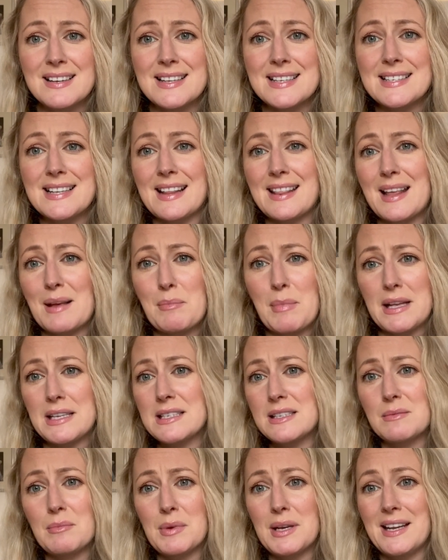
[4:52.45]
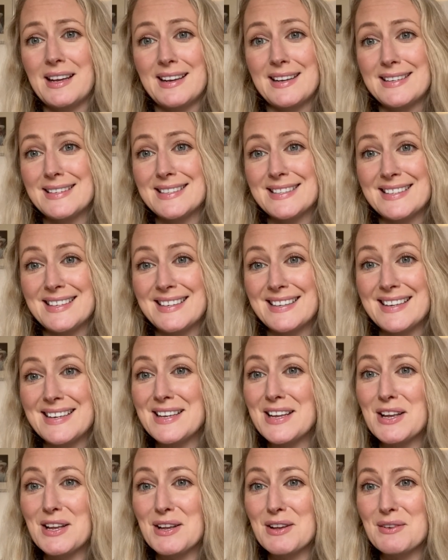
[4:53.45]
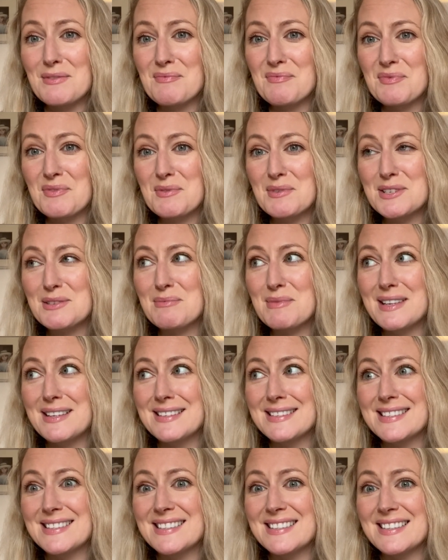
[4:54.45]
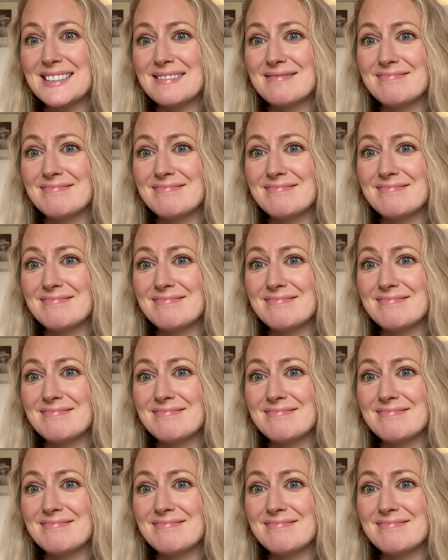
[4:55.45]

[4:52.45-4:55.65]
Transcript: said they met somebody and instantly knew, which means